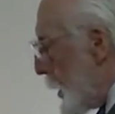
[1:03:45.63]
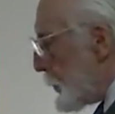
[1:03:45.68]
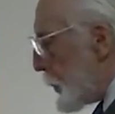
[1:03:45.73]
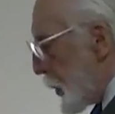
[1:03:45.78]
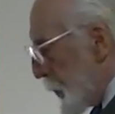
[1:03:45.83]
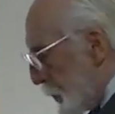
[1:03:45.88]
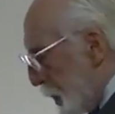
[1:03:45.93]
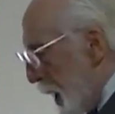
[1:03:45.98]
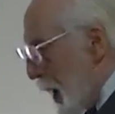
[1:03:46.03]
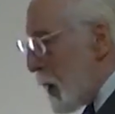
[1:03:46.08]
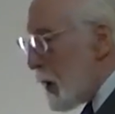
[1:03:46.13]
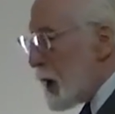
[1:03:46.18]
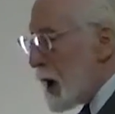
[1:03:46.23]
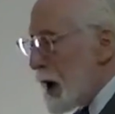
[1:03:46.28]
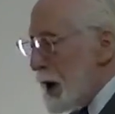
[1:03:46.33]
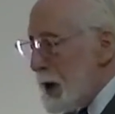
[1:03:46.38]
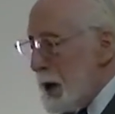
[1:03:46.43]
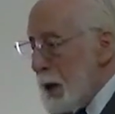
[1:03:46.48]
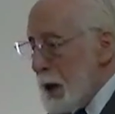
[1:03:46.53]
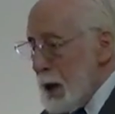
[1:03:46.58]

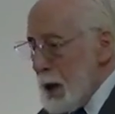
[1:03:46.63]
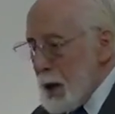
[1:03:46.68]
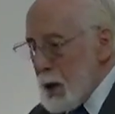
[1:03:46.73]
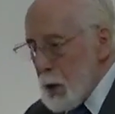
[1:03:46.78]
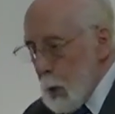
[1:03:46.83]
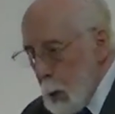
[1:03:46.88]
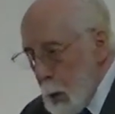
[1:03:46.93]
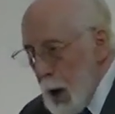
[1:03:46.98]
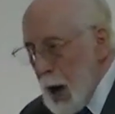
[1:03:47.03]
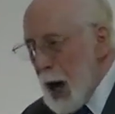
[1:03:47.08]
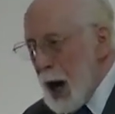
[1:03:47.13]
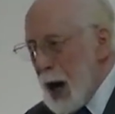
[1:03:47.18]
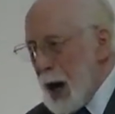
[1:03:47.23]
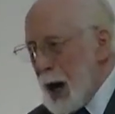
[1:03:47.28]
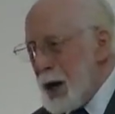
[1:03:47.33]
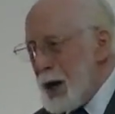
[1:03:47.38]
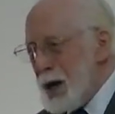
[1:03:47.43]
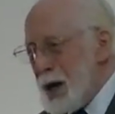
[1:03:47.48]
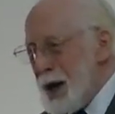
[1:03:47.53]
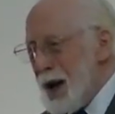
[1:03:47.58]
preparing the
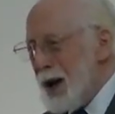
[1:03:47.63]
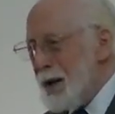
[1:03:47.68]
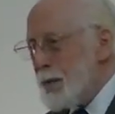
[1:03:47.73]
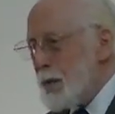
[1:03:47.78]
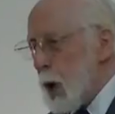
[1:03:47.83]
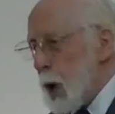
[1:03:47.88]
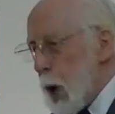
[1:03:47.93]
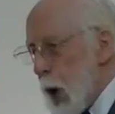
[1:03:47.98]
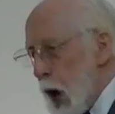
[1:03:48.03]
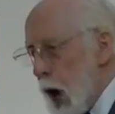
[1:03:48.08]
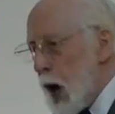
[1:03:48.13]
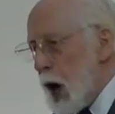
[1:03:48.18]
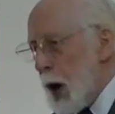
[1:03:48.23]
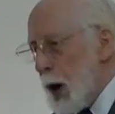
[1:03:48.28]
way of the Lord.